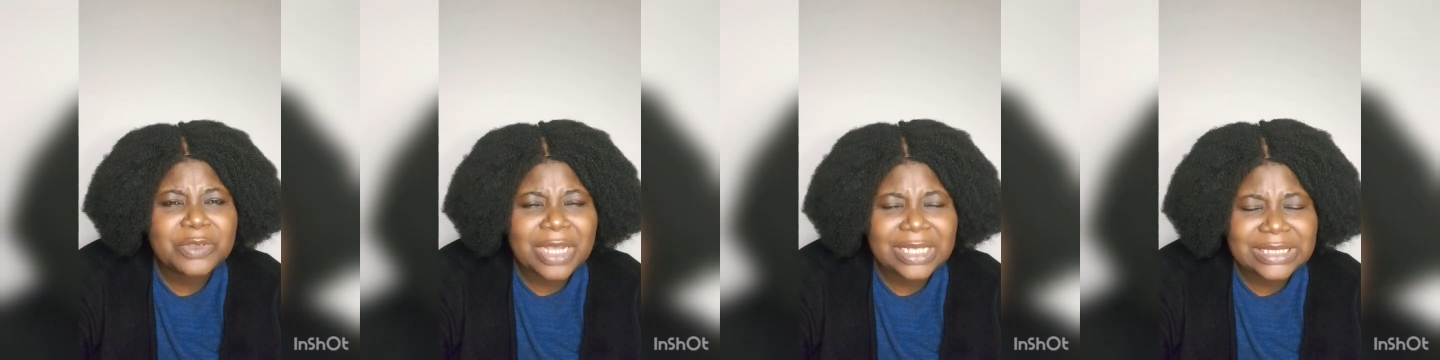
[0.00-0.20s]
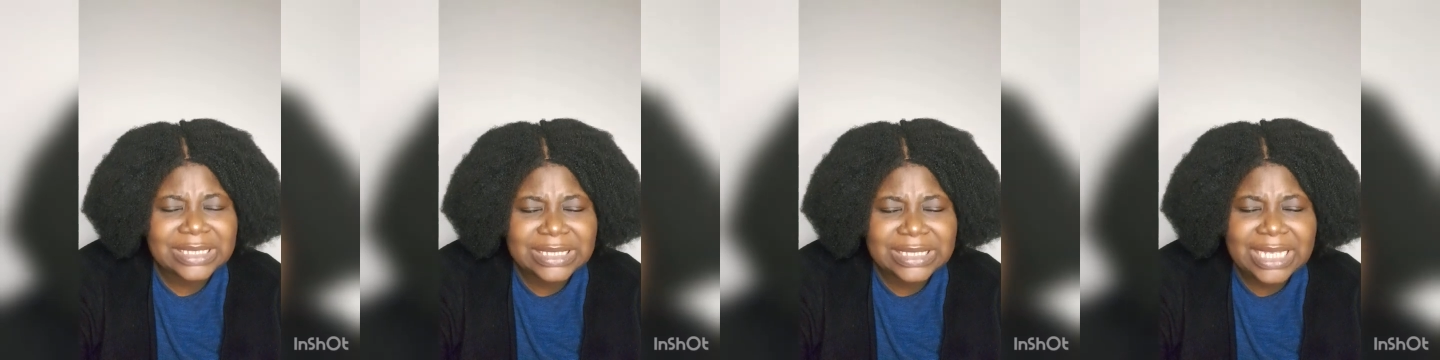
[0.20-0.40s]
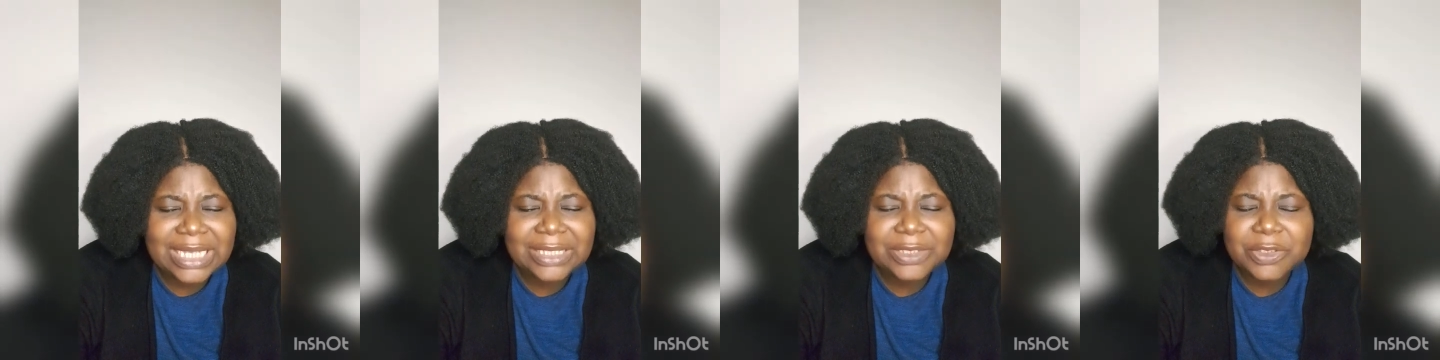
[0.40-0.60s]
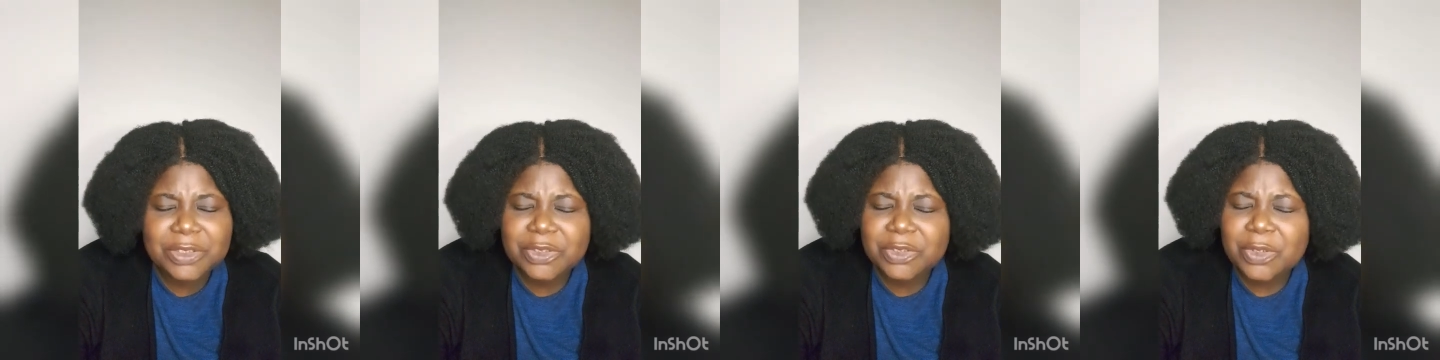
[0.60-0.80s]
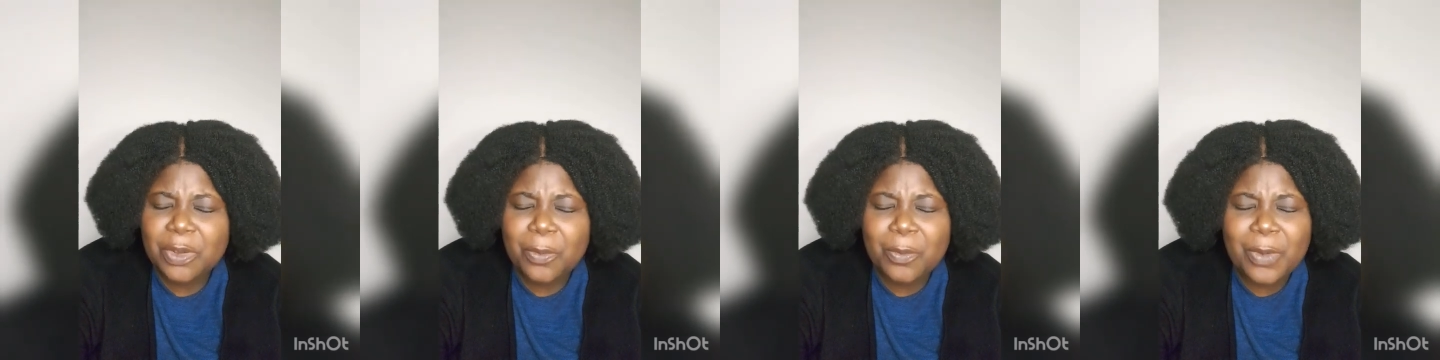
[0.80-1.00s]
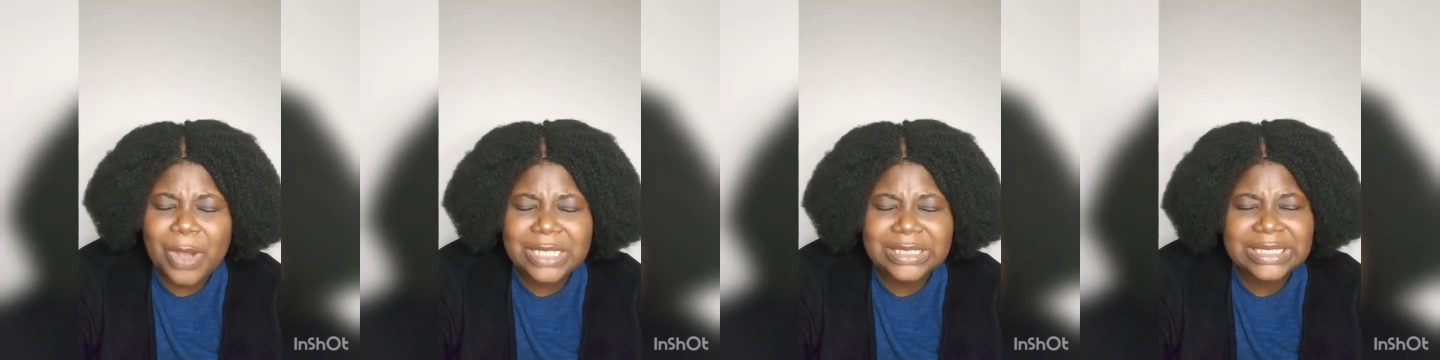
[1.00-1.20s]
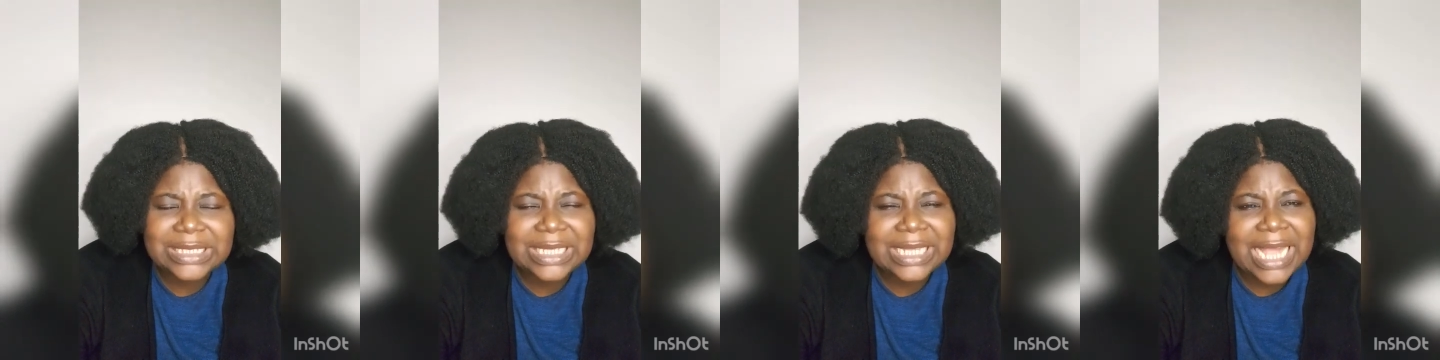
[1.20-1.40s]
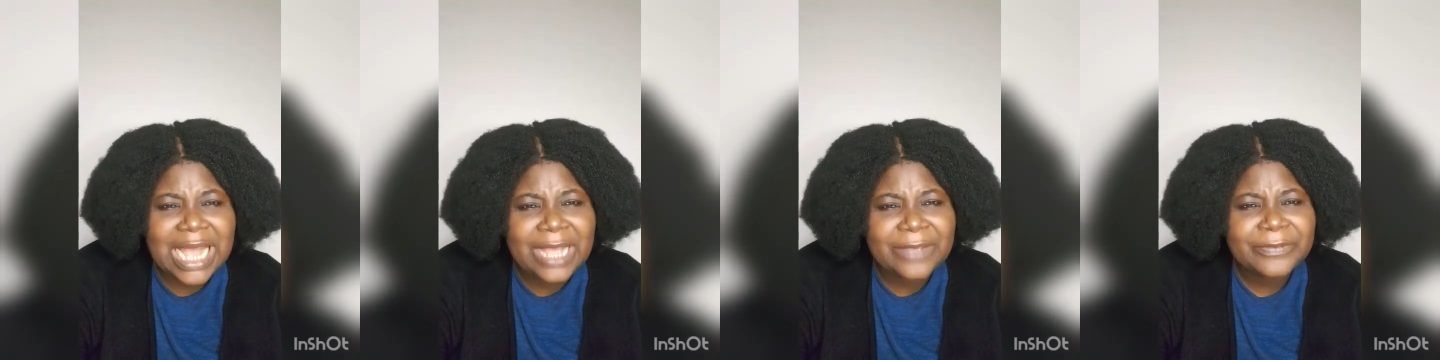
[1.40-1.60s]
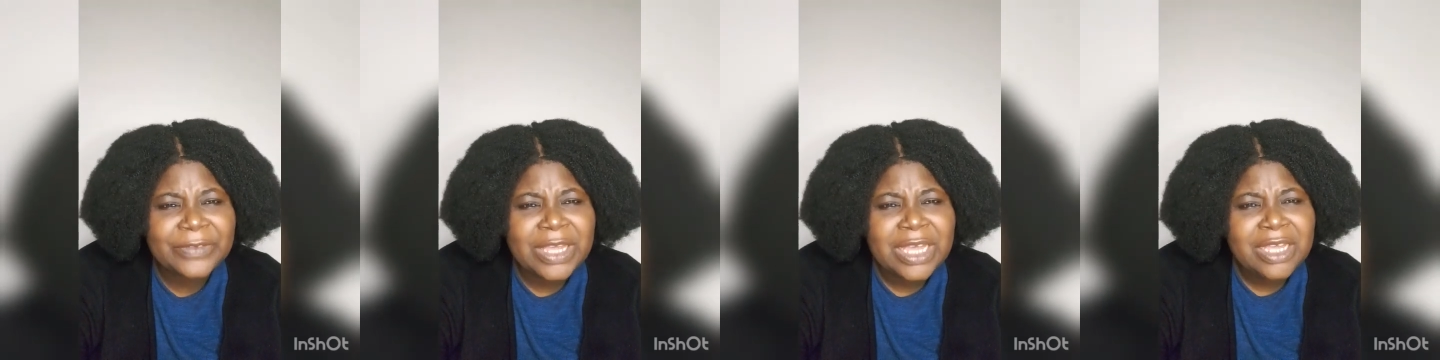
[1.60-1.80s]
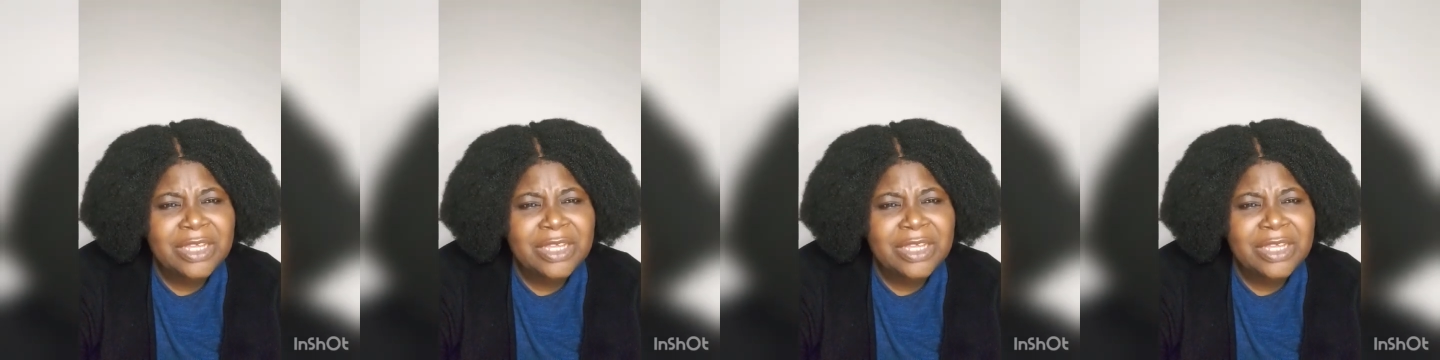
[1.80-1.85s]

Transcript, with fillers: you are sent to someone's life